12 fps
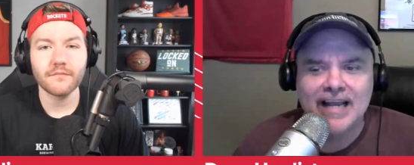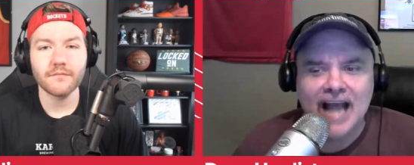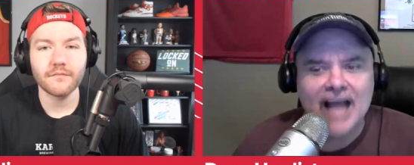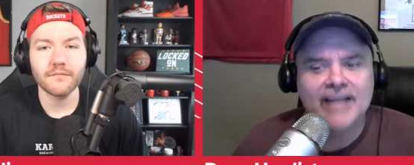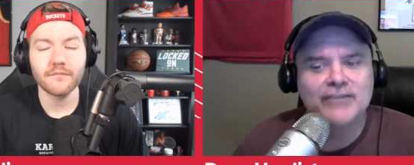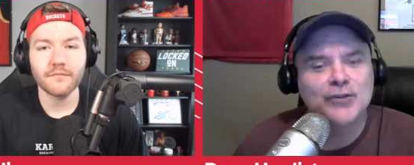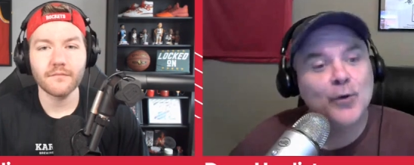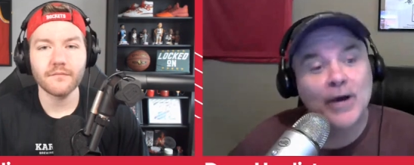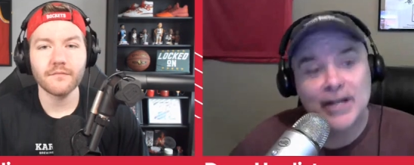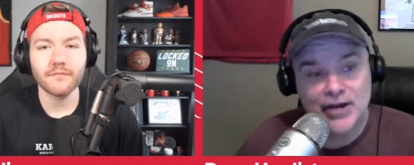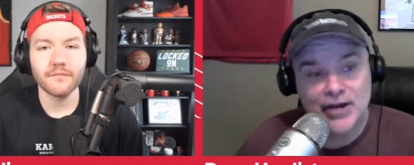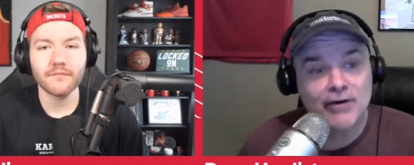Speaker 1: guys who
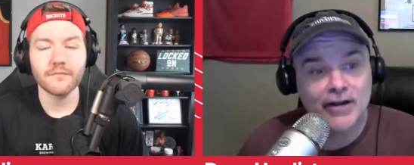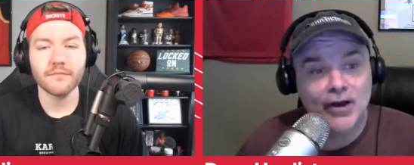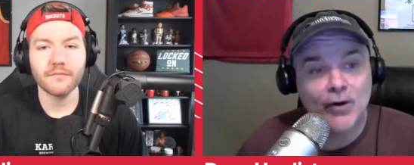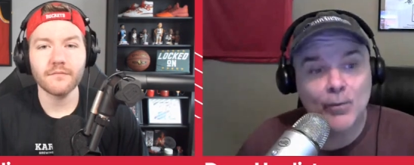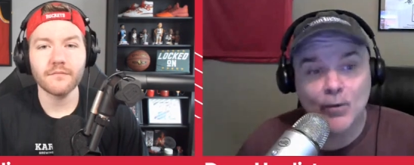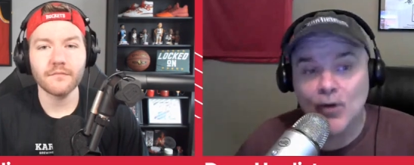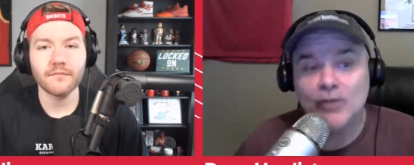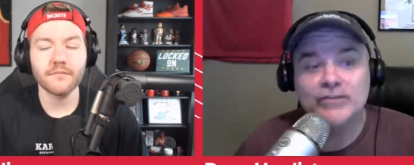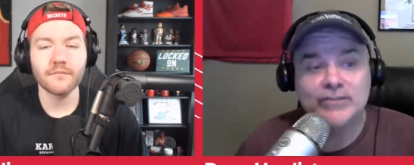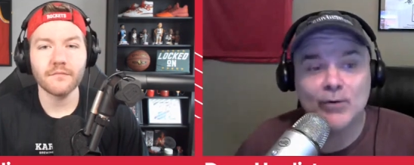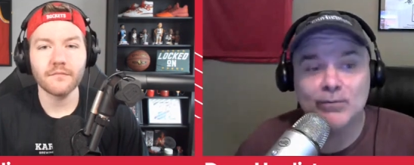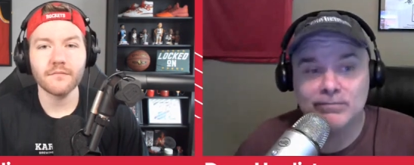a year ago were
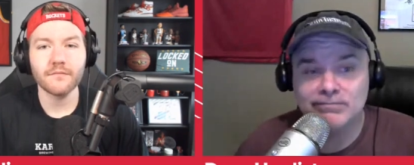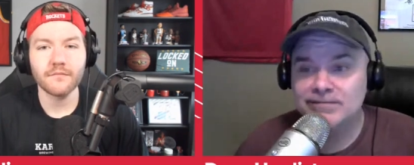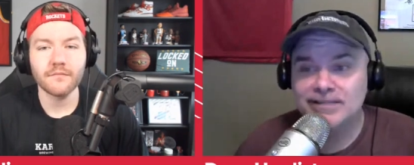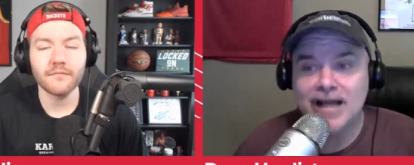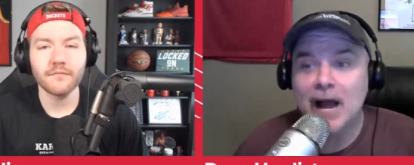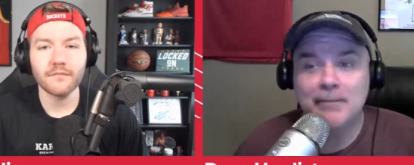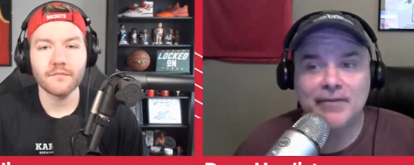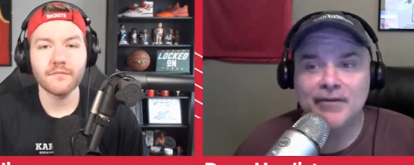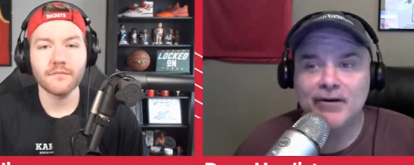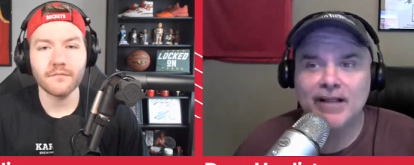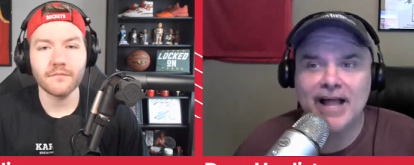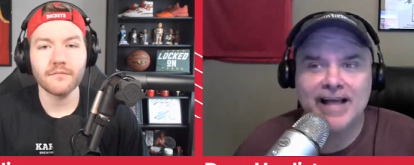also top in
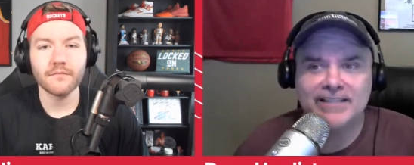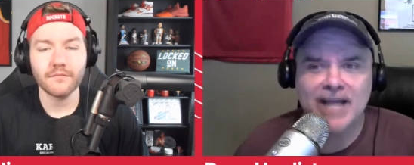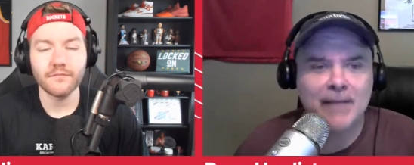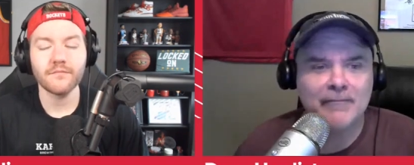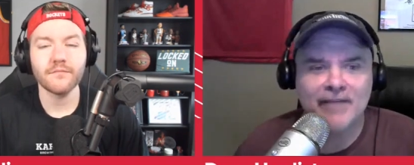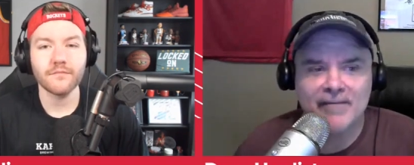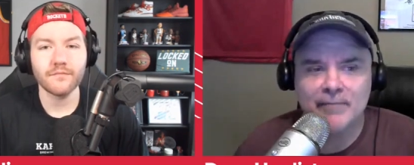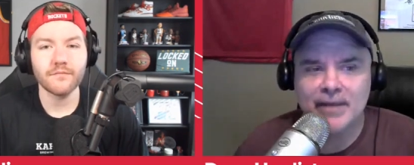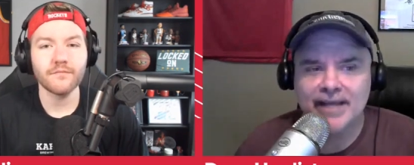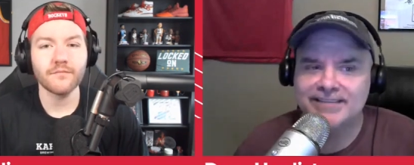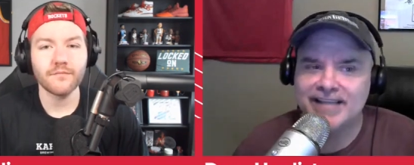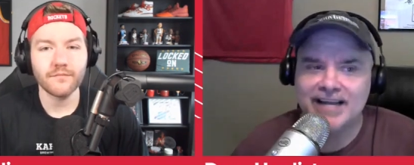their class, top five
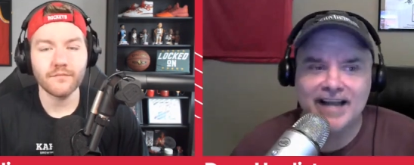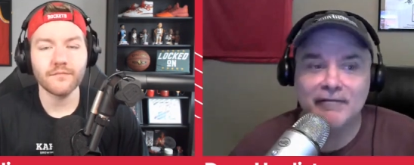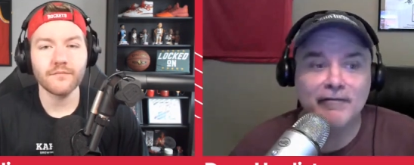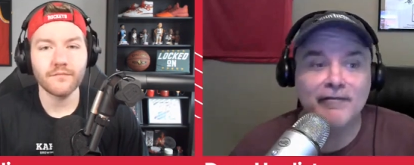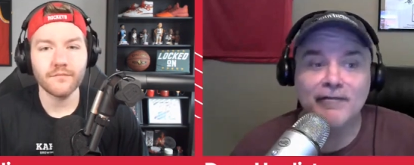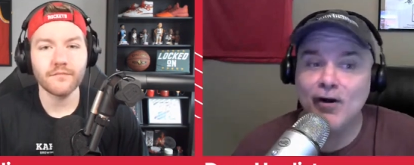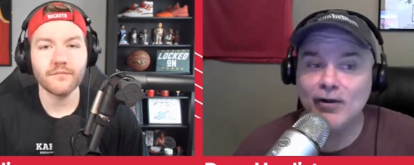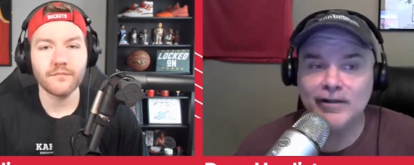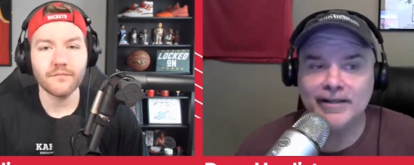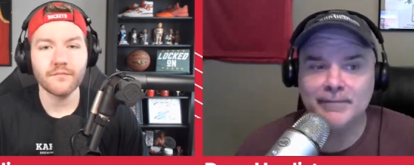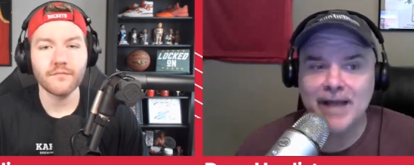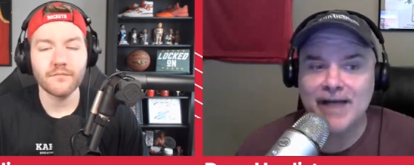picks, and have
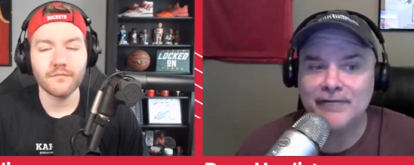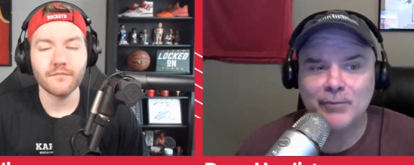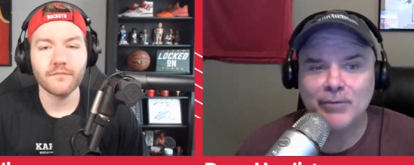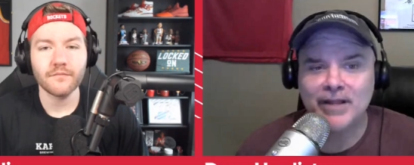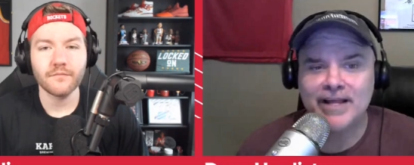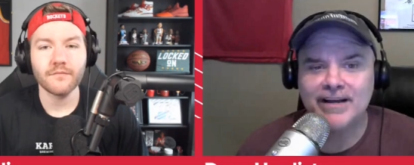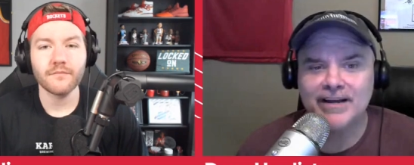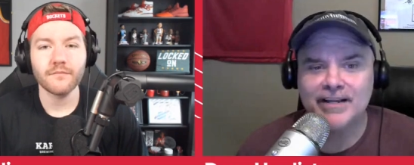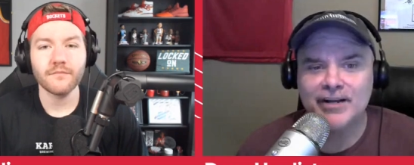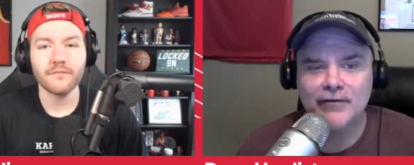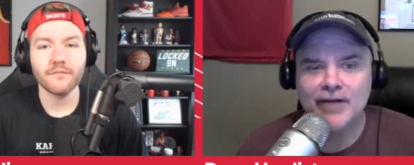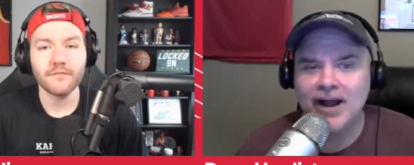fallen after playing a
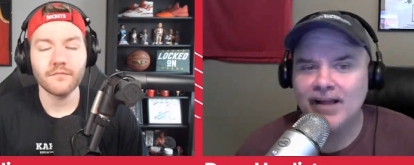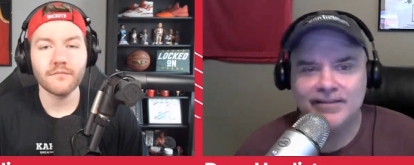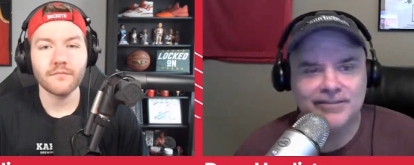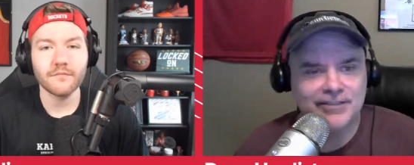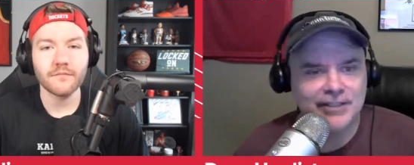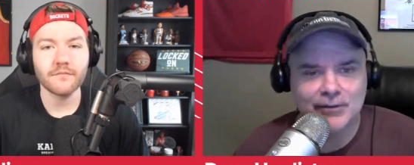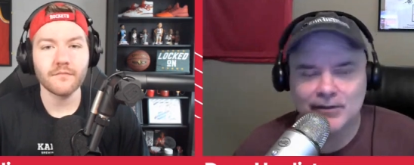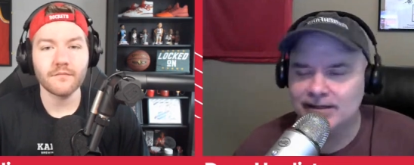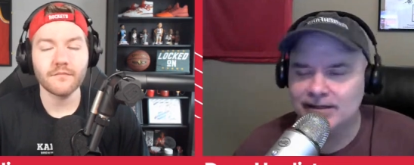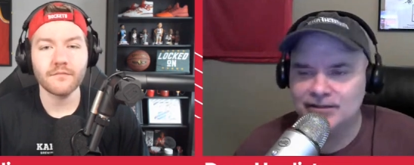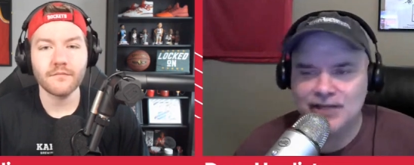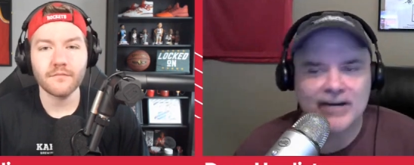year of college. You know,
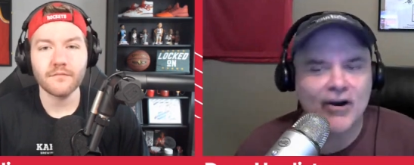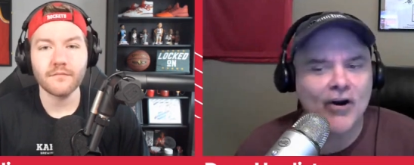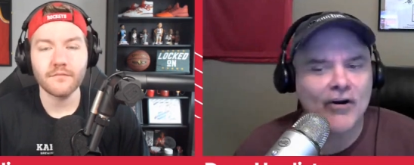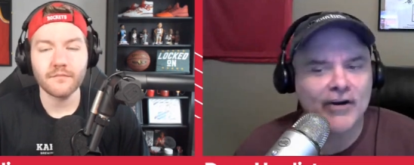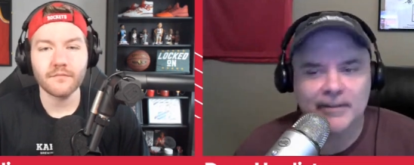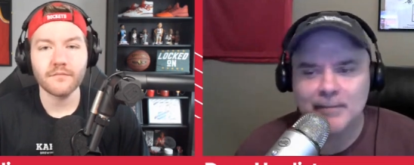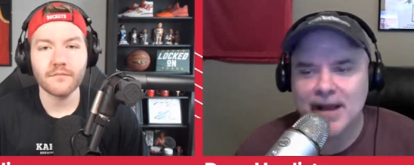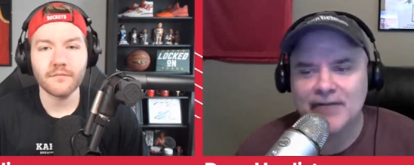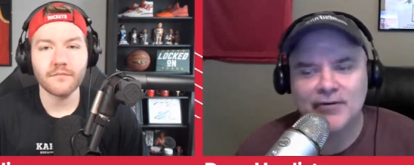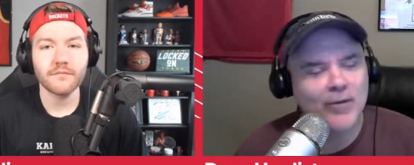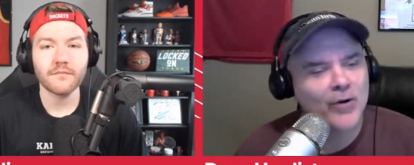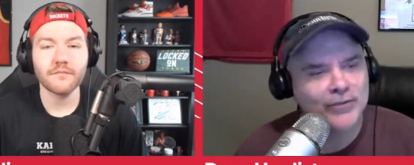uh, Jaden Hardy,
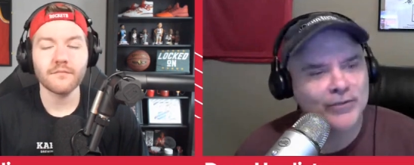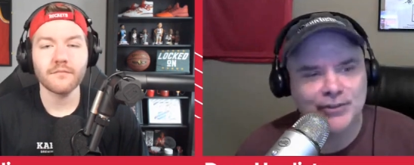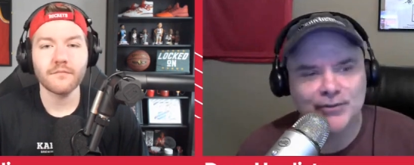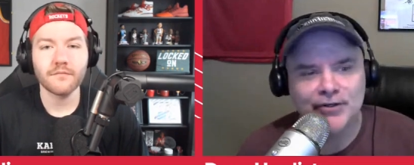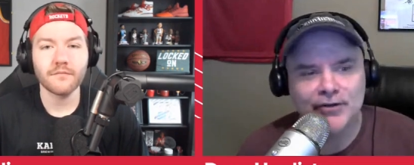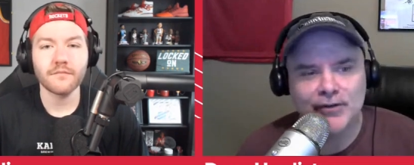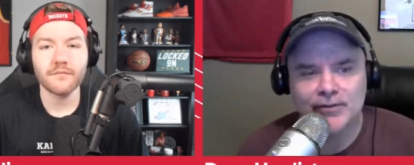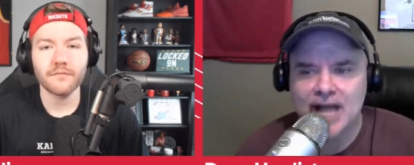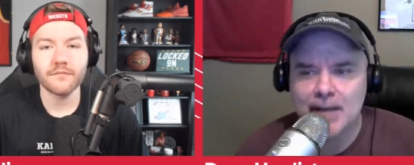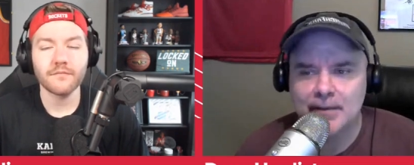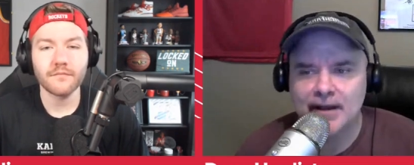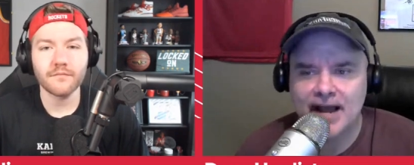Patrick Baldwin Jr., those
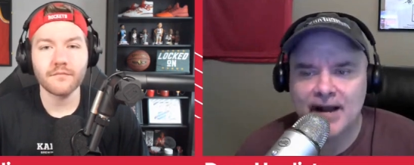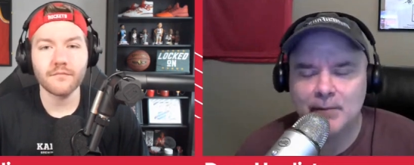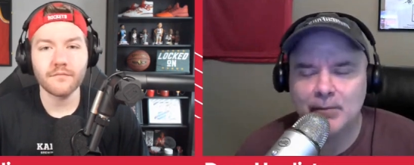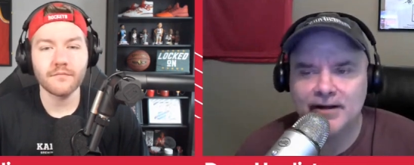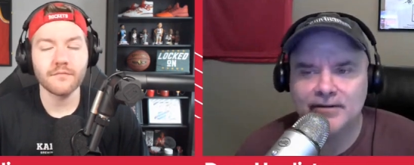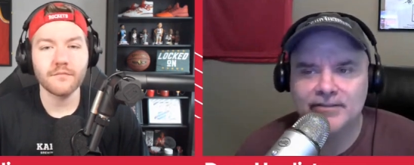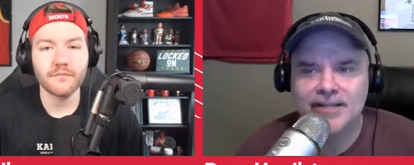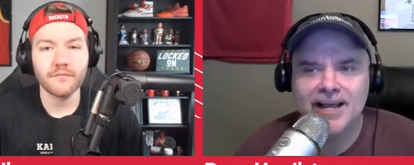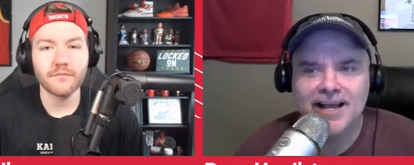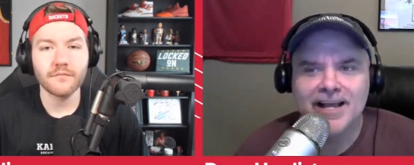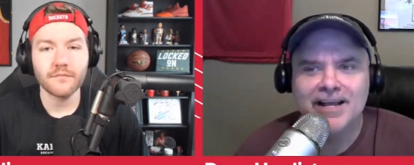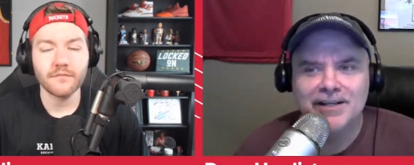kind of, kind of players.
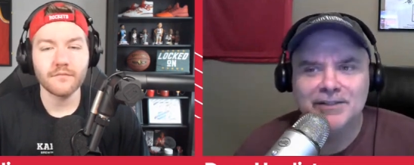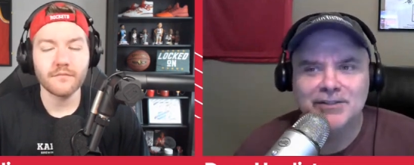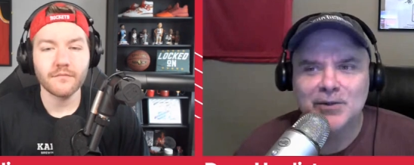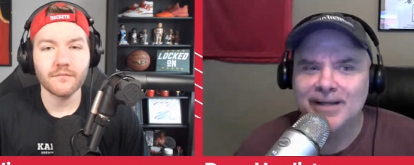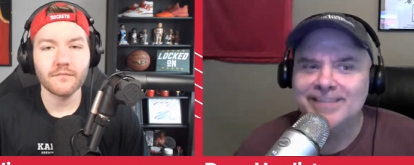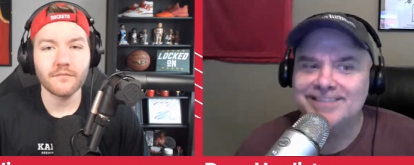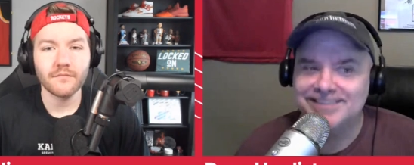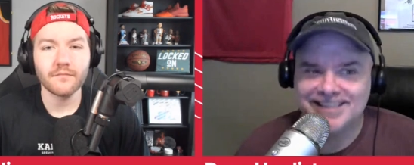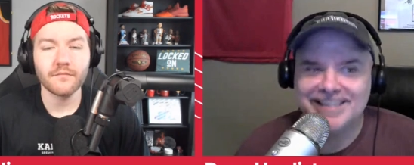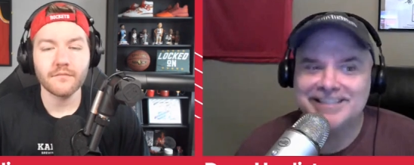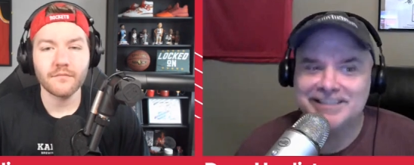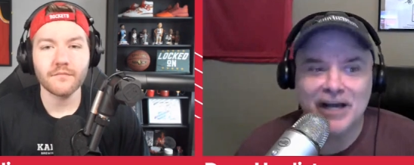So it's it's